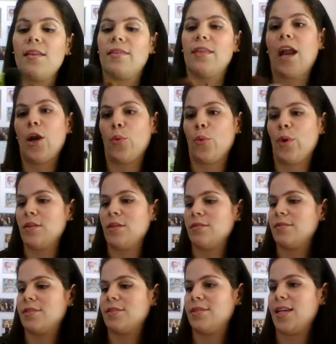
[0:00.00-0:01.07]
that I don't
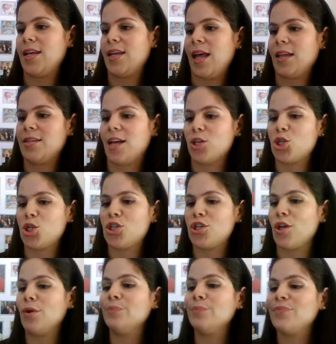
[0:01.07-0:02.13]
want to get touched.
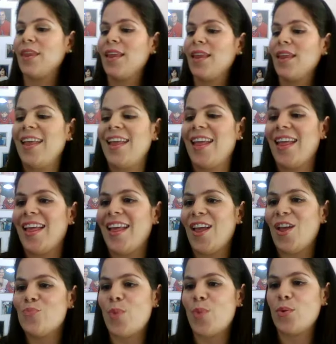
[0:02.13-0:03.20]
So
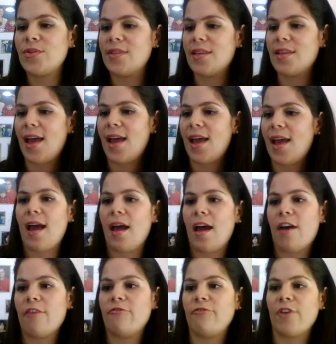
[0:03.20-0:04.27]
mostly I
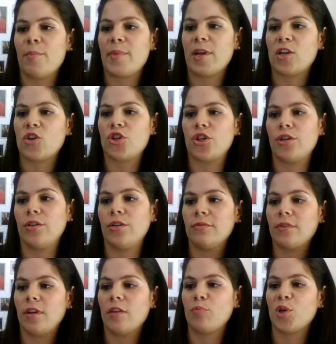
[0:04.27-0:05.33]
have a
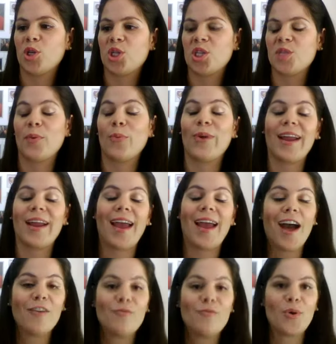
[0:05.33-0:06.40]
mixture of brushes, but what I
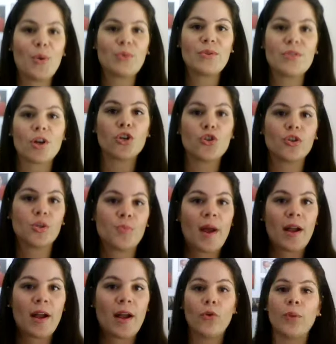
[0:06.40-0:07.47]
have most are Trish
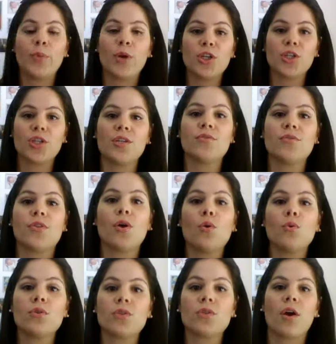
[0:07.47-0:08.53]
McEvoy brushes.
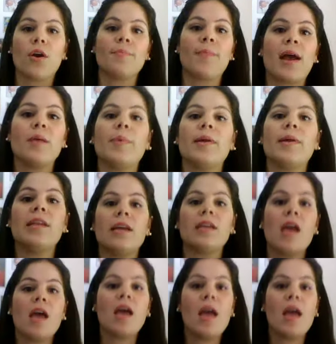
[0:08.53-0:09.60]
Those are, in my
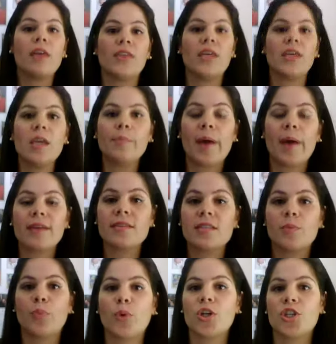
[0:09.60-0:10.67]
opinion, the
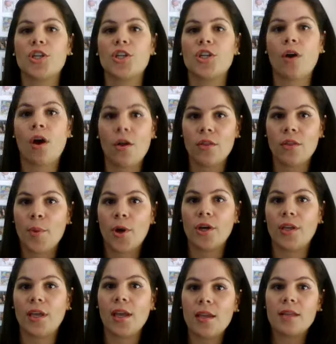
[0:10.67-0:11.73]
best brushes on the
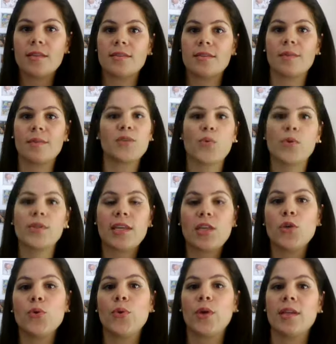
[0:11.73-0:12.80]
market. It's the best ones that
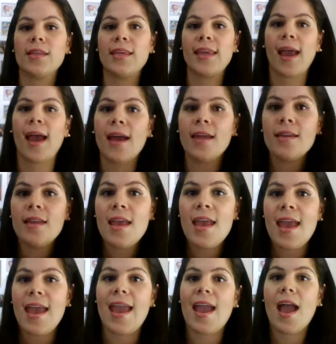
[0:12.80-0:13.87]
you can get,
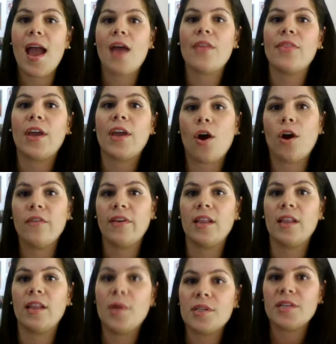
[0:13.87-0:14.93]
and they are available at